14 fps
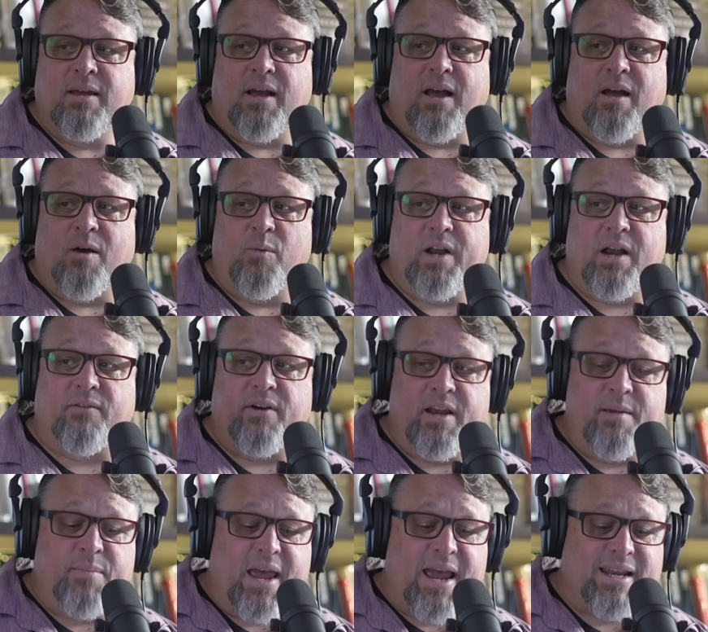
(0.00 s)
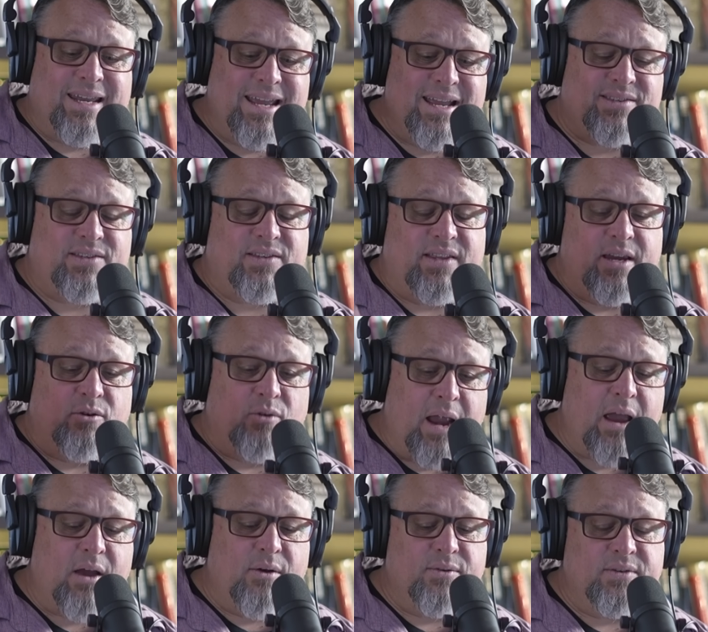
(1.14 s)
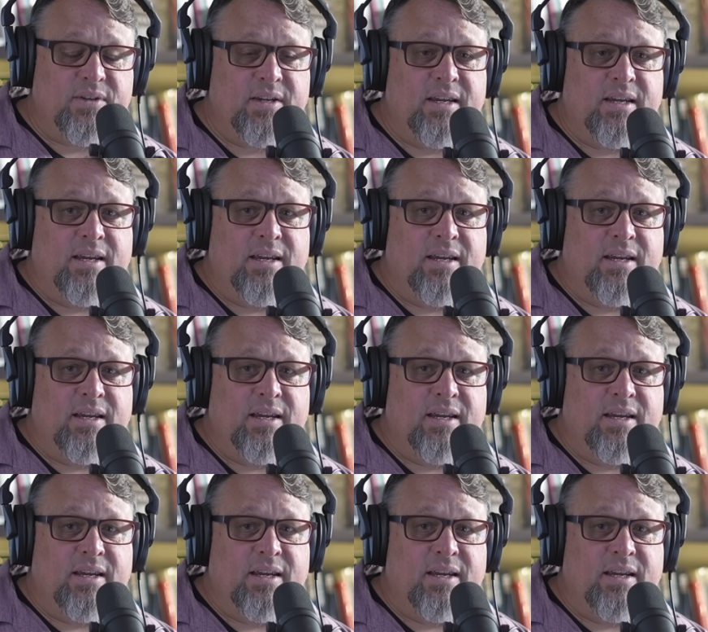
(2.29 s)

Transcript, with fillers: Whenever an impact hits the ground,